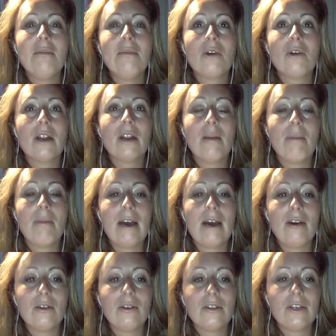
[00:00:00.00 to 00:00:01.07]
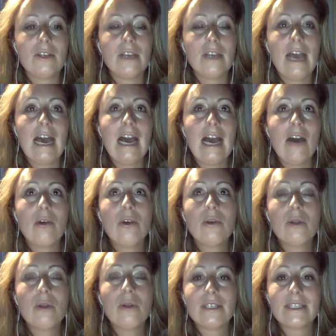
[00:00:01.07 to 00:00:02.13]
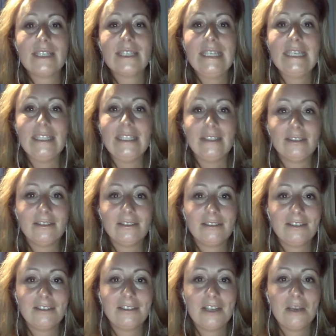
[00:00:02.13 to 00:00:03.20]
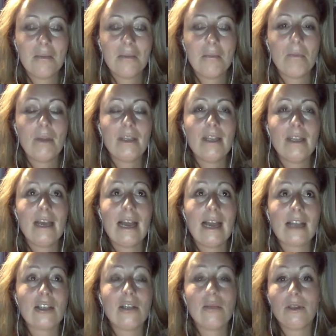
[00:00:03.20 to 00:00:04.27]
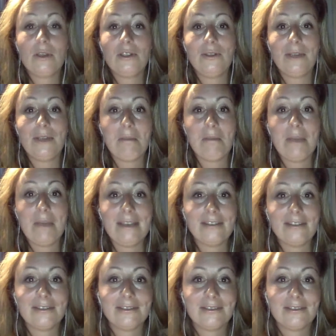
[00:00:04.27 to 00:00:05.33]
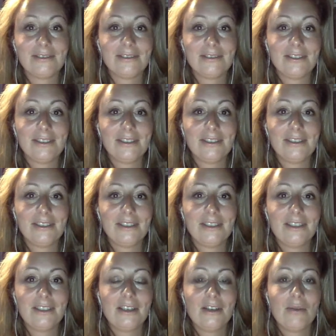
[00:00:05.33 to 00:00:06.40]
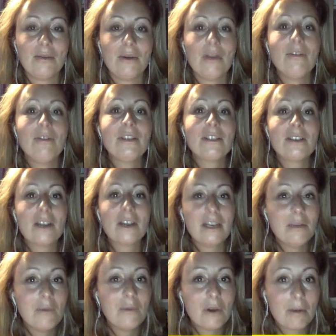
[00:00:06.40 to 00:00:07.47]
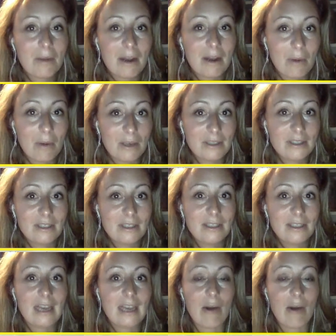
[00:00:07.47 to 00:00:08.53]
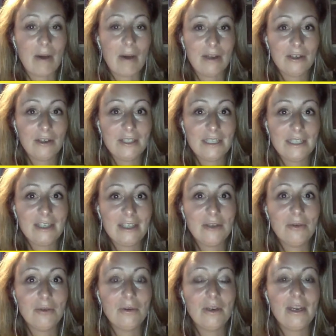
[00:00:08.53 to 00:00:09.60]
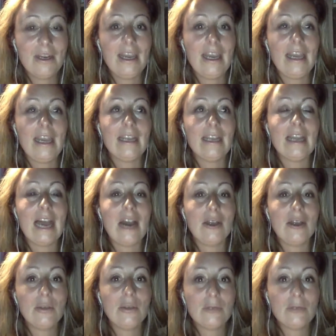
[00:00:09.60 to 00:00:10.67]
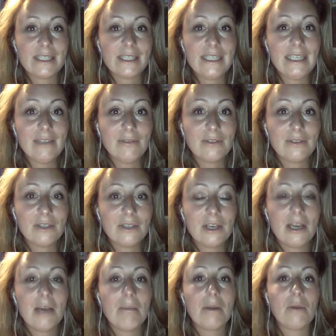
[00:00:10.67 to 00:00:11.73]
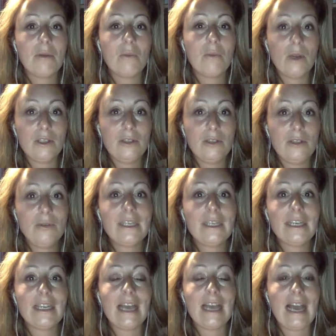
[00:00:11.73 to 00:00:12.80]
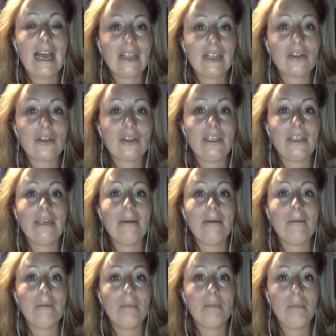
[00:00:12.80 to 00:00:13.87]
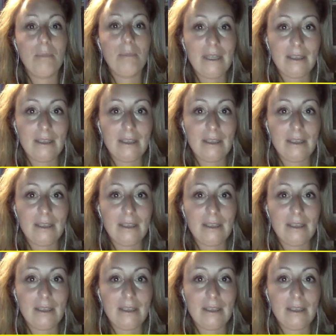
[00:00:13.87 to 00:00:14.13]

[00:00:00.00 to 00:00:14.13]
about how you are seen, but actually what you can be? What if it's not anymore about how others see you and how you're received, but what you can actually be?